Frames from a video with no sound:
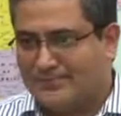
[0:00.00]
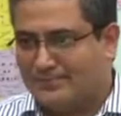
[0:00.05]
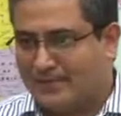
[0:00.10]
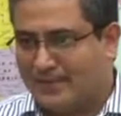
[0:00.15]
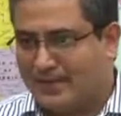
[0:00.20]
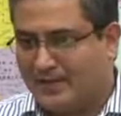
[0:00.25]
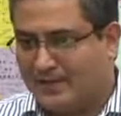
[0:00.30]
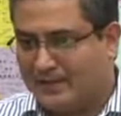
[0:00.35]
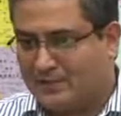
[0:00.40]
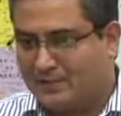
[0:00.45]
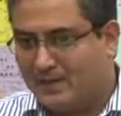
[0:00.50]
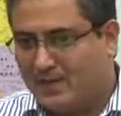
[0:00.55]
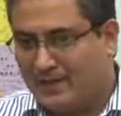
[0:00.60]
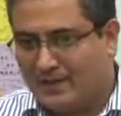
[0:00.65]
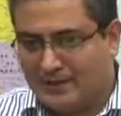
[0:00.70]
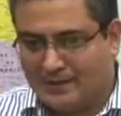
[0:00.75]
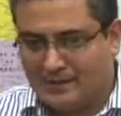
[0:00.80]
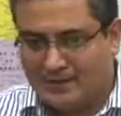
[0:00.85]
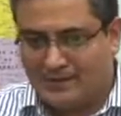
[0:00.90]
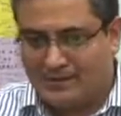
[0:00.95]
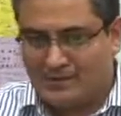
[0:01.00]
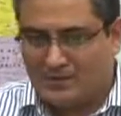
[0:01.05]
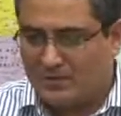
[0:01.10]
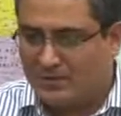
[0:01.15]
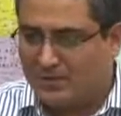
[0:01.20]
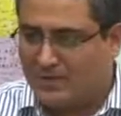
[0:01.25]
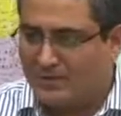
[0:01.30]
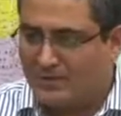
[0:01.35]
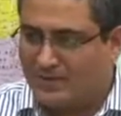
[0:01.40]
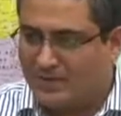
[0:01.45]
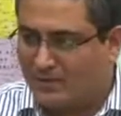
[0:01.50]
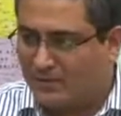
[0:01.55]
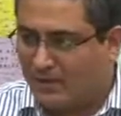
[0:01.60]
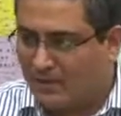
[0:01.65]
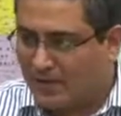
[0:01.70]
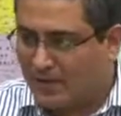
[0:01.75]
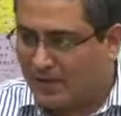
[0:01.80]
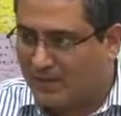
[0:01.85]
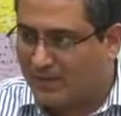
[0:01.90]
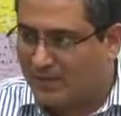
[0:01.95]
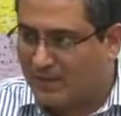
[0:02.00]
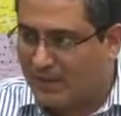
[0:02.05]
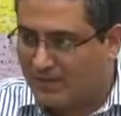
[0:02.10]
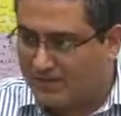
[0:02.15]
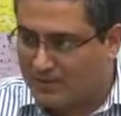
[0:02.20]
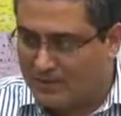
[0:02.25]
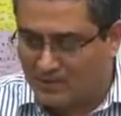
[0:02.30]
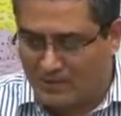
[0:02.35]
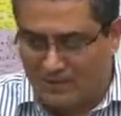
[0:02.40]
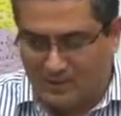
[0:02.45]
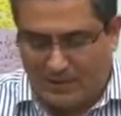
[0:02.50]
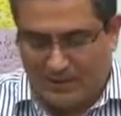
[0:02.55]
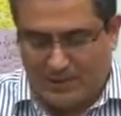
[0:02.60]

near his building just to see what time he comes out.